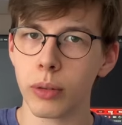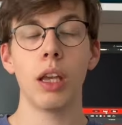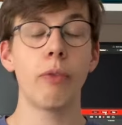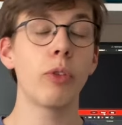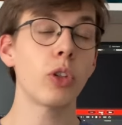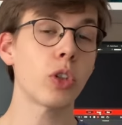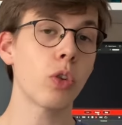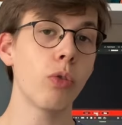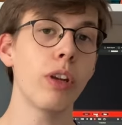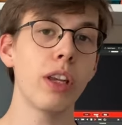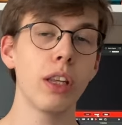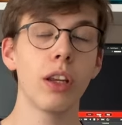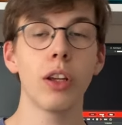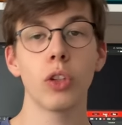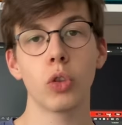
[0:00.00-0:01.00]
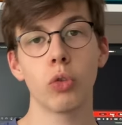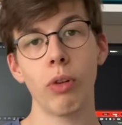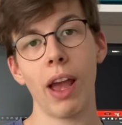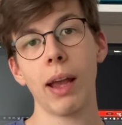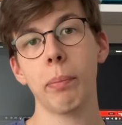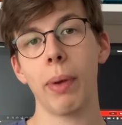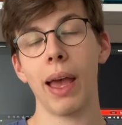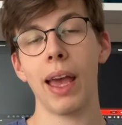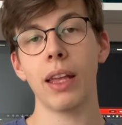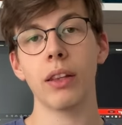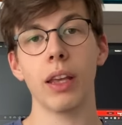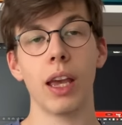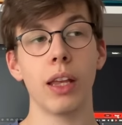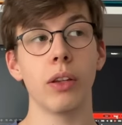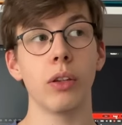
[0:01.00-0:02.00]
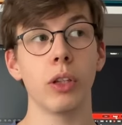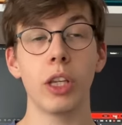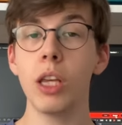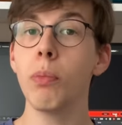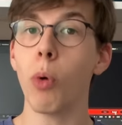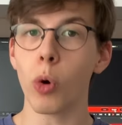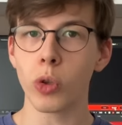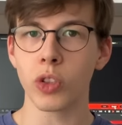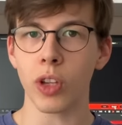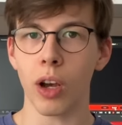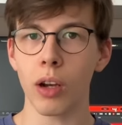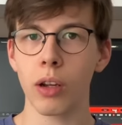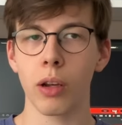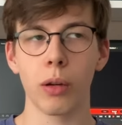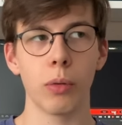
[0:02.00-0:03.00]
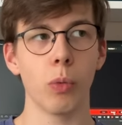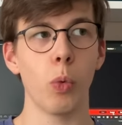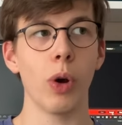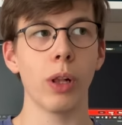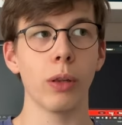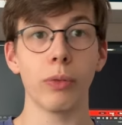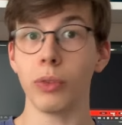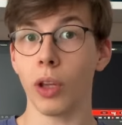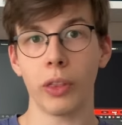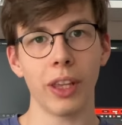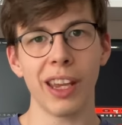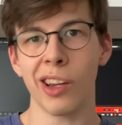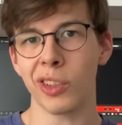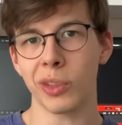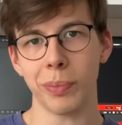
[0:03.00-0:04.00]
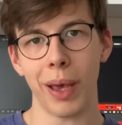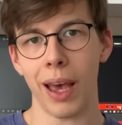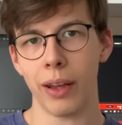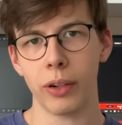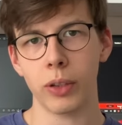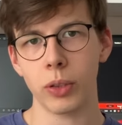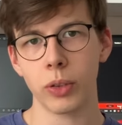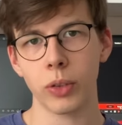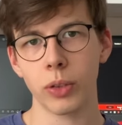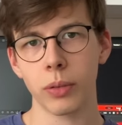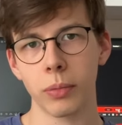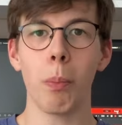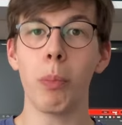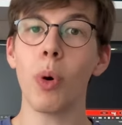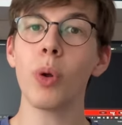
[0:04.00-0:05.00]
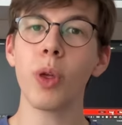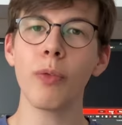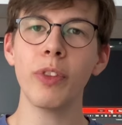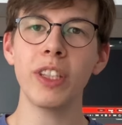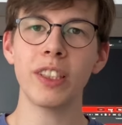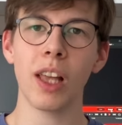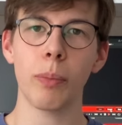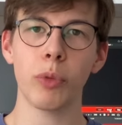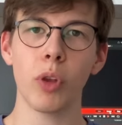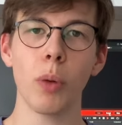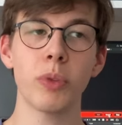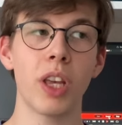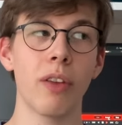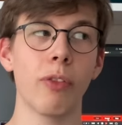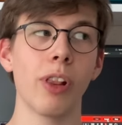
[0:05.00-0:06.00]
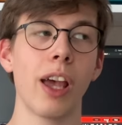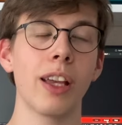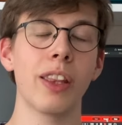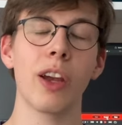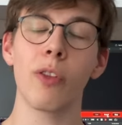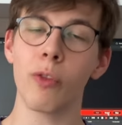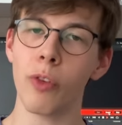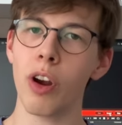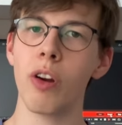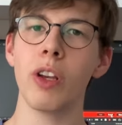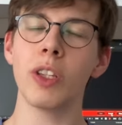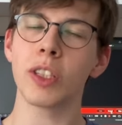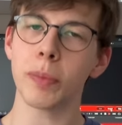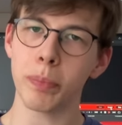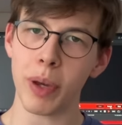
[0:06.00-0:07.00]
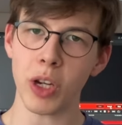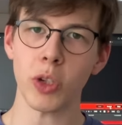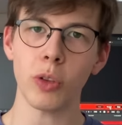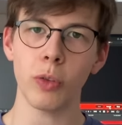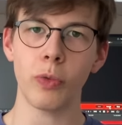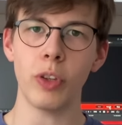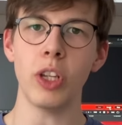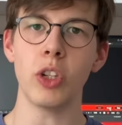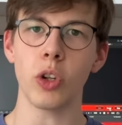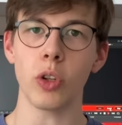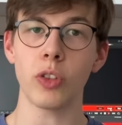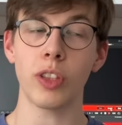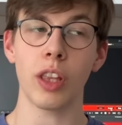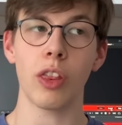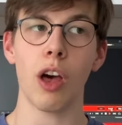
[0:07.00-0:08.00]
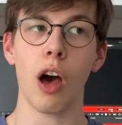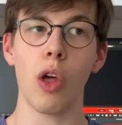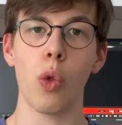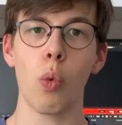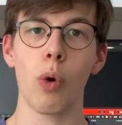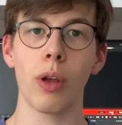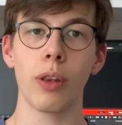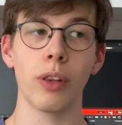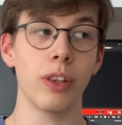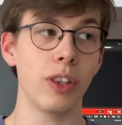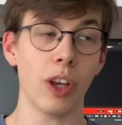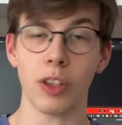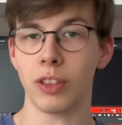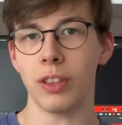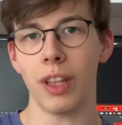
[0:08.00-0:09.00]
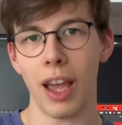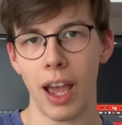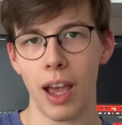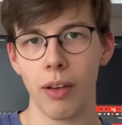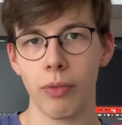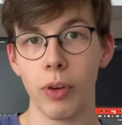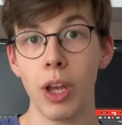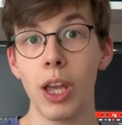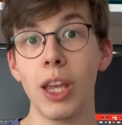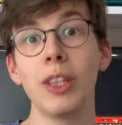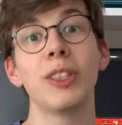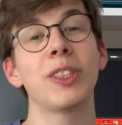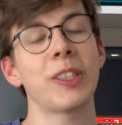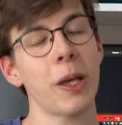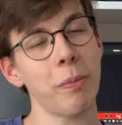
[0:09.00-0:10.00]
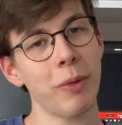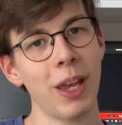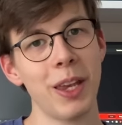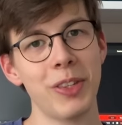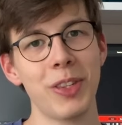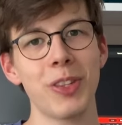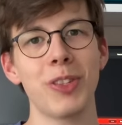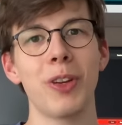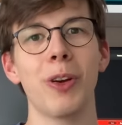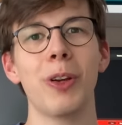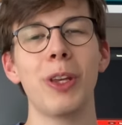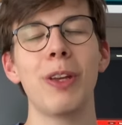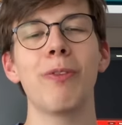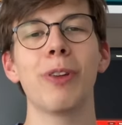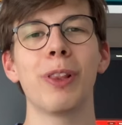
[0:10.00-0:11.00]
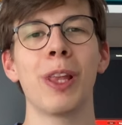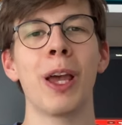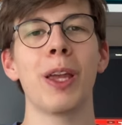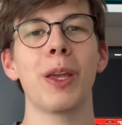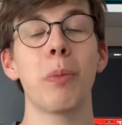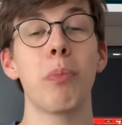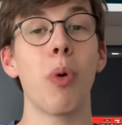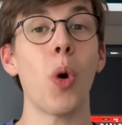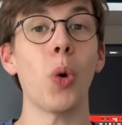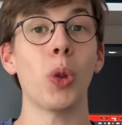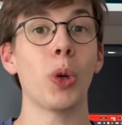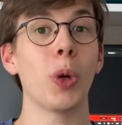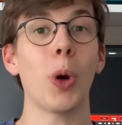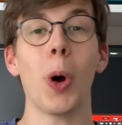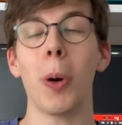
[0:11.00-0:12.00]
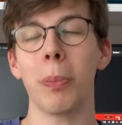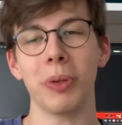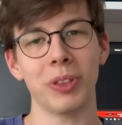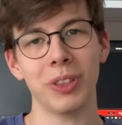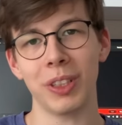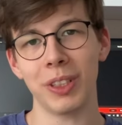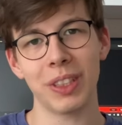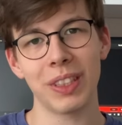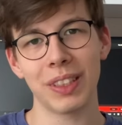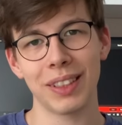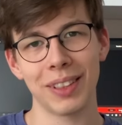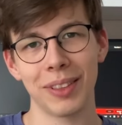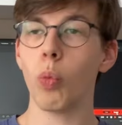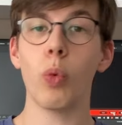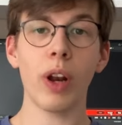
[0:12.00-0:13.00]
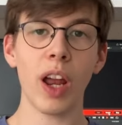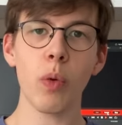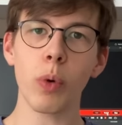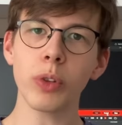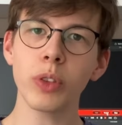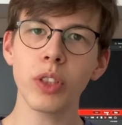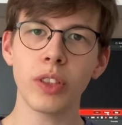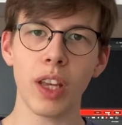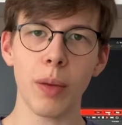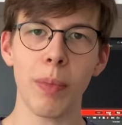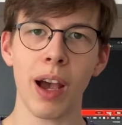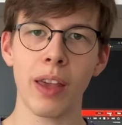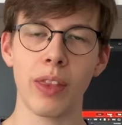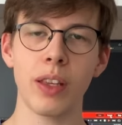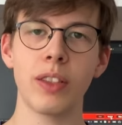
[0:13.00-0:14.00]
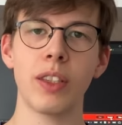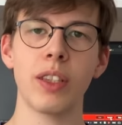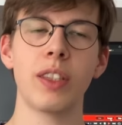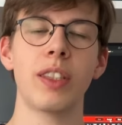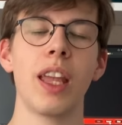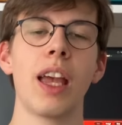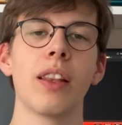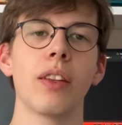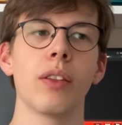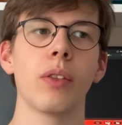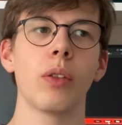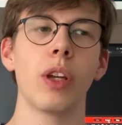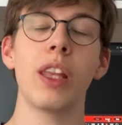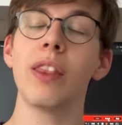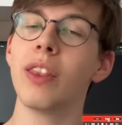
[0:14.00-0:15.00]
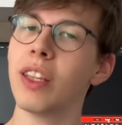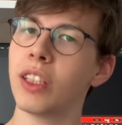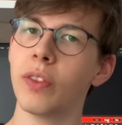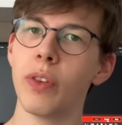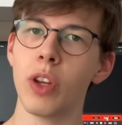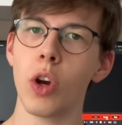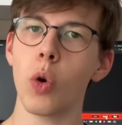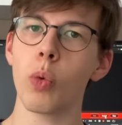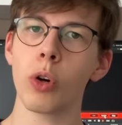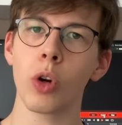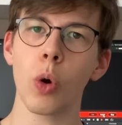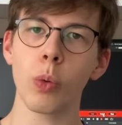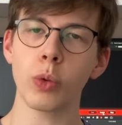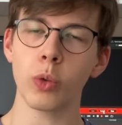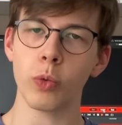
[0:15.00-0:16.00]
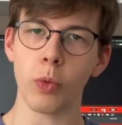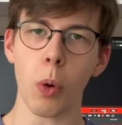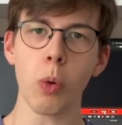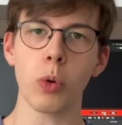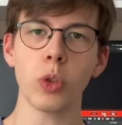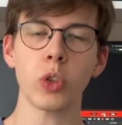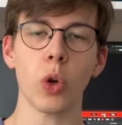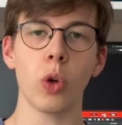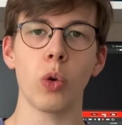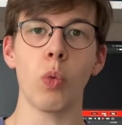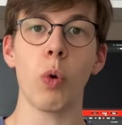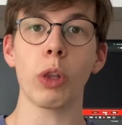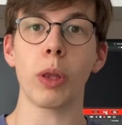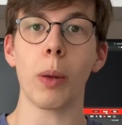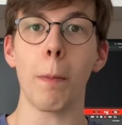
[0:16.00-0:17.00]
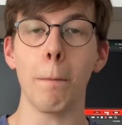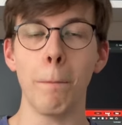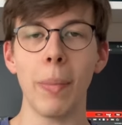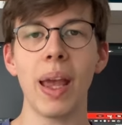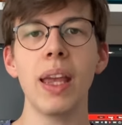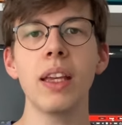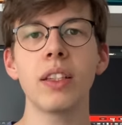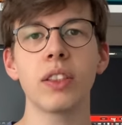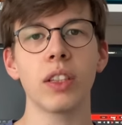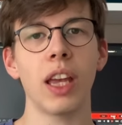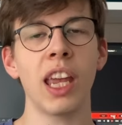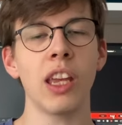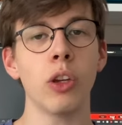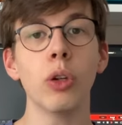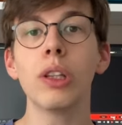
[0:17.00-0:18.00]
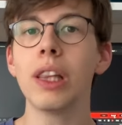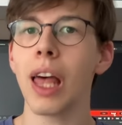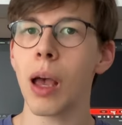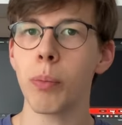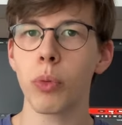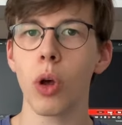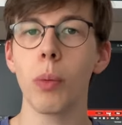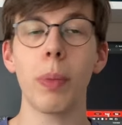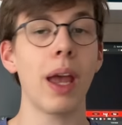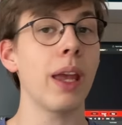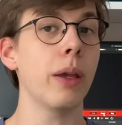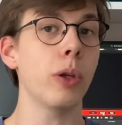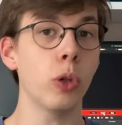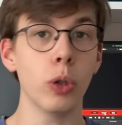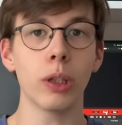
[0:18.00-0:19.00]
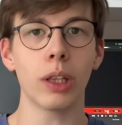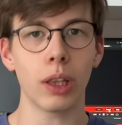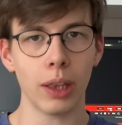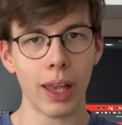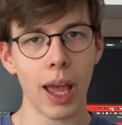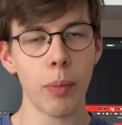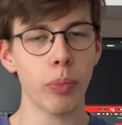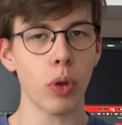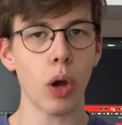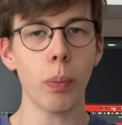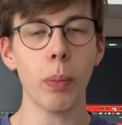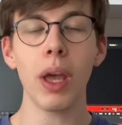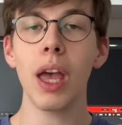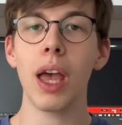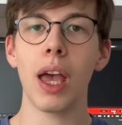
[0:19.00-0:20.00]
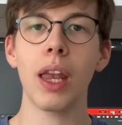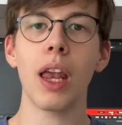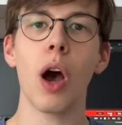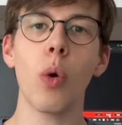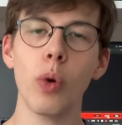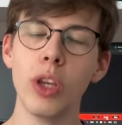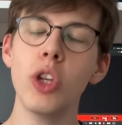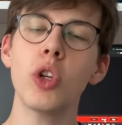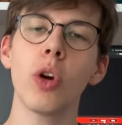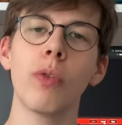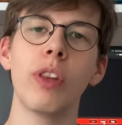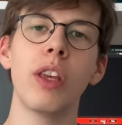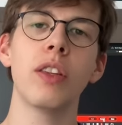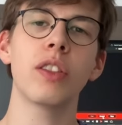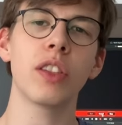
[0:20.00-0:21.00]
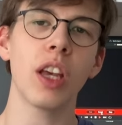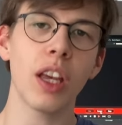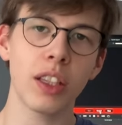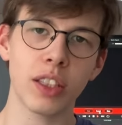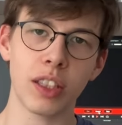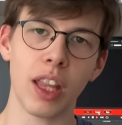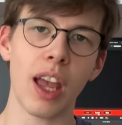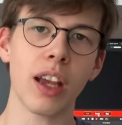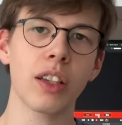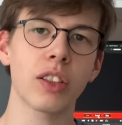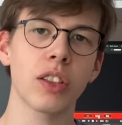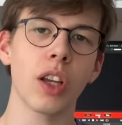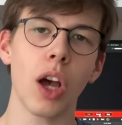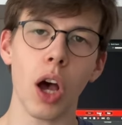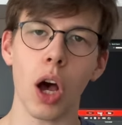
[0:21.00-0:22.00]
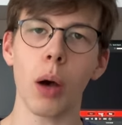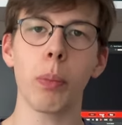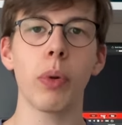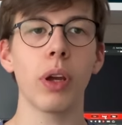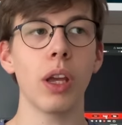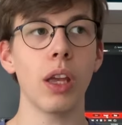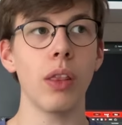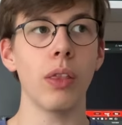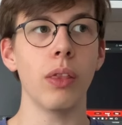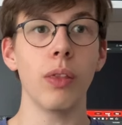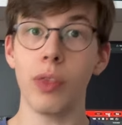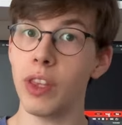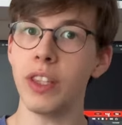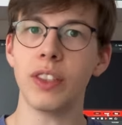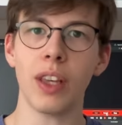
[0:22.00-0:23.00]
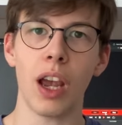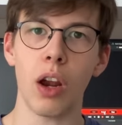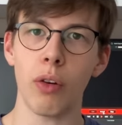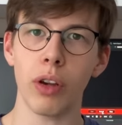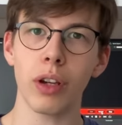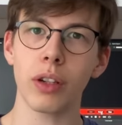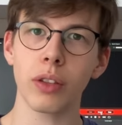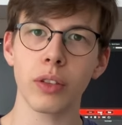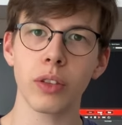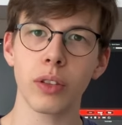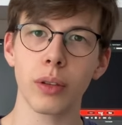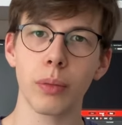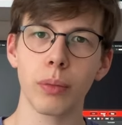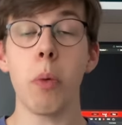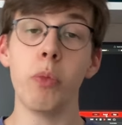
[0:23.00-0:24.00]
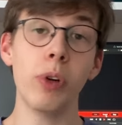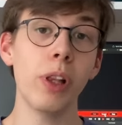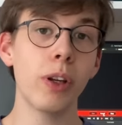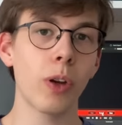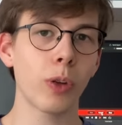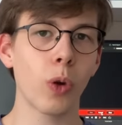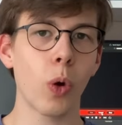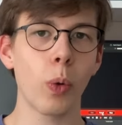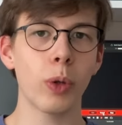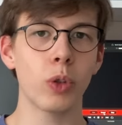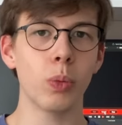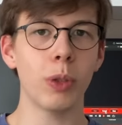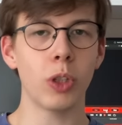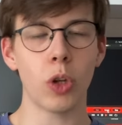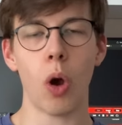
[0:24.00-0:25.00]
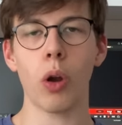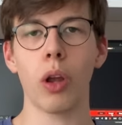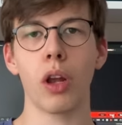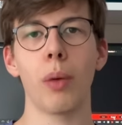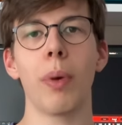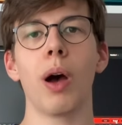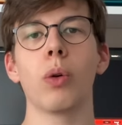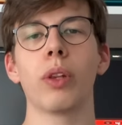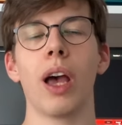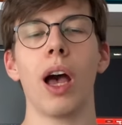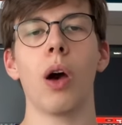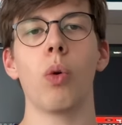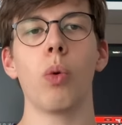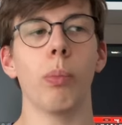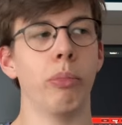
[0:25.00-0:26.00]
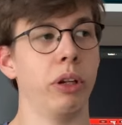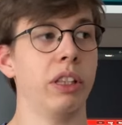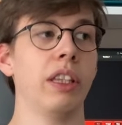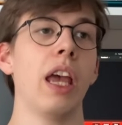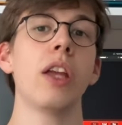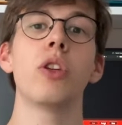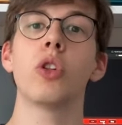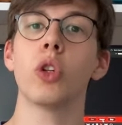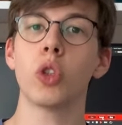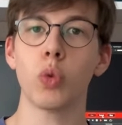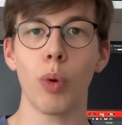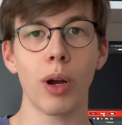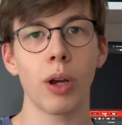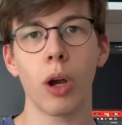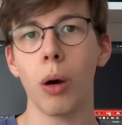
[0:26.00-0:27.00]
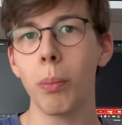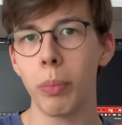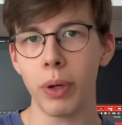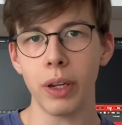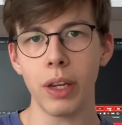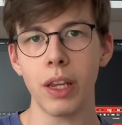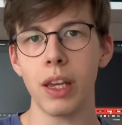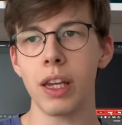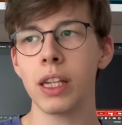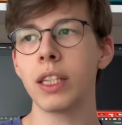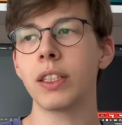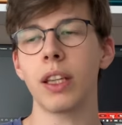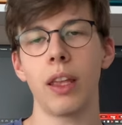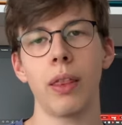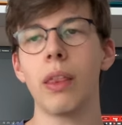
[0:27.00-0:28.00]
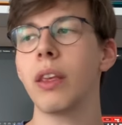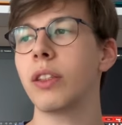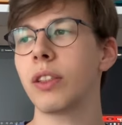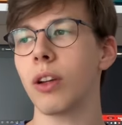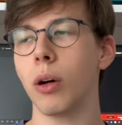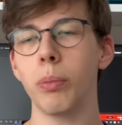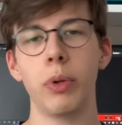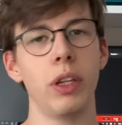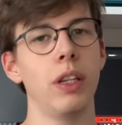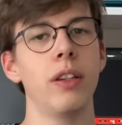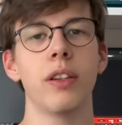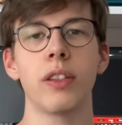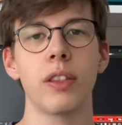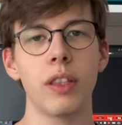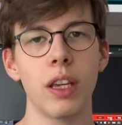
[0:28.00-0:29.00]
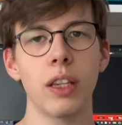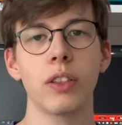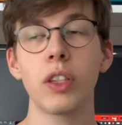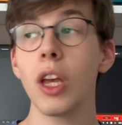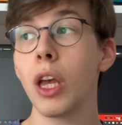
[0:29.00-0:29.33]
If the screen, trackpad, and keyboard suck, well, nothing else matters. Both of these laptops have like their very special features that the other one doesn't have. In some cases, they're even like polar opposites. What I want to say by this is that in this video, we're going to focus on what makes a good laptop and how each of these stacks up in these areas. I'm really not going to be talking about how pretentious one company is and this company does this,